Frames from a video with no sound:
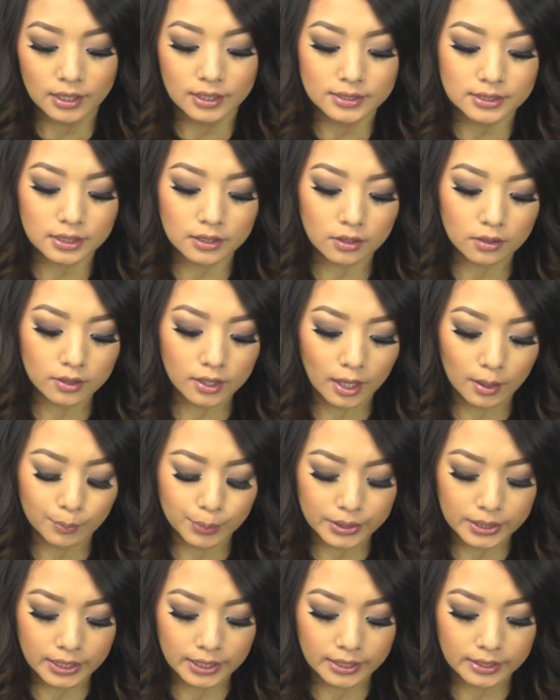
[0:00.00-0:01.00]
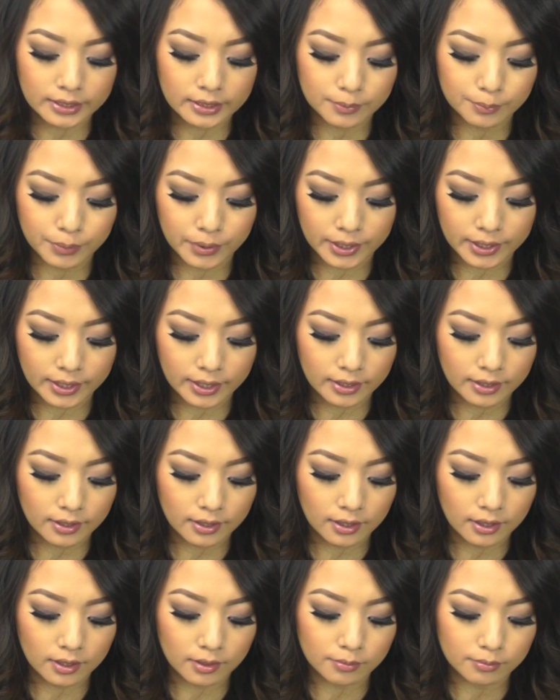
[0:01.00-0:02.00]
It's a little complicated, but
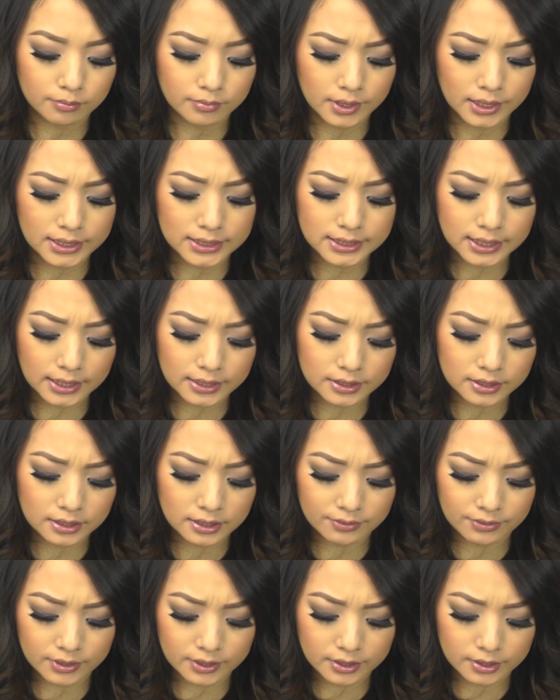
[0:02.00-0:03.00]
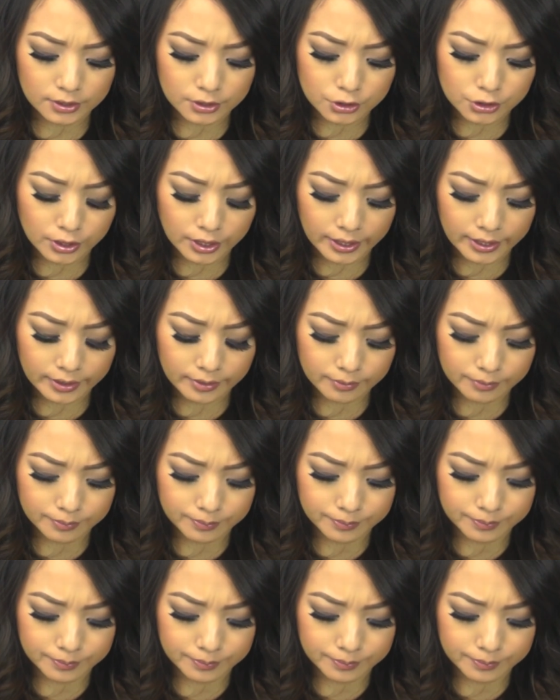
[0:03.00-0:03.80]
I decided to give it another try.